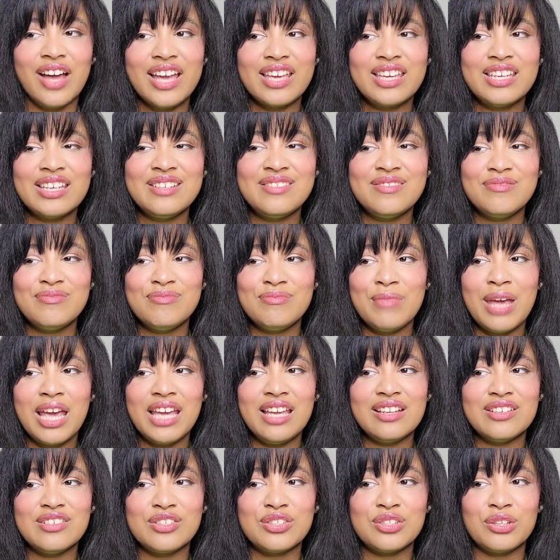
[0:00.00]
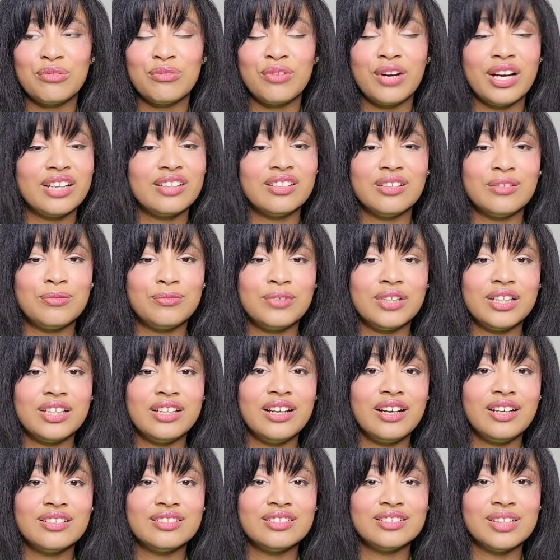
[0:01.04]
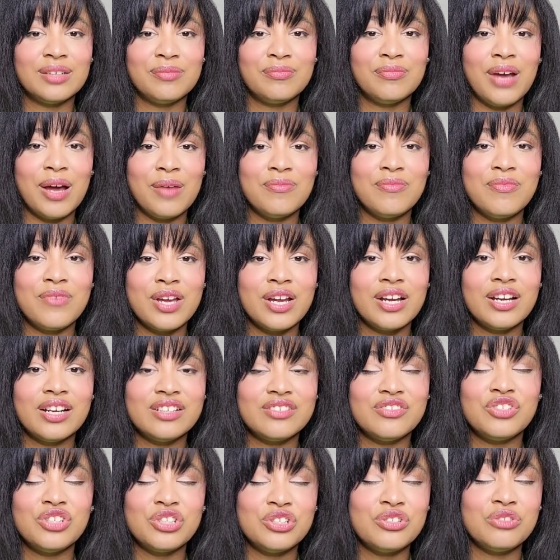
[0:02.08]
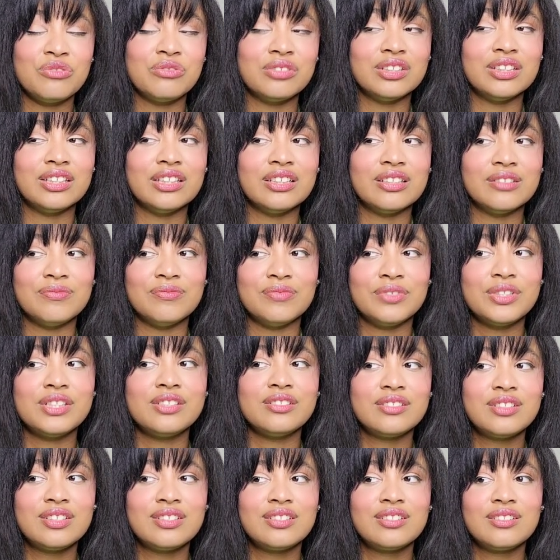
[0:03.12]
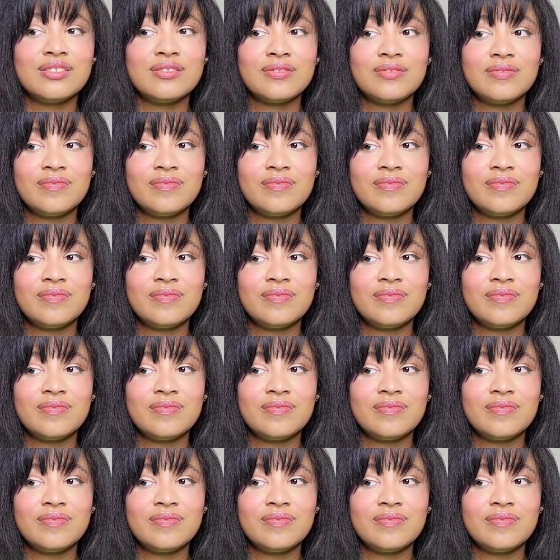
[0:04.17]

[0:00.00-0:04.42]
I couldn't make just a regular video because I'm very genuinely confused.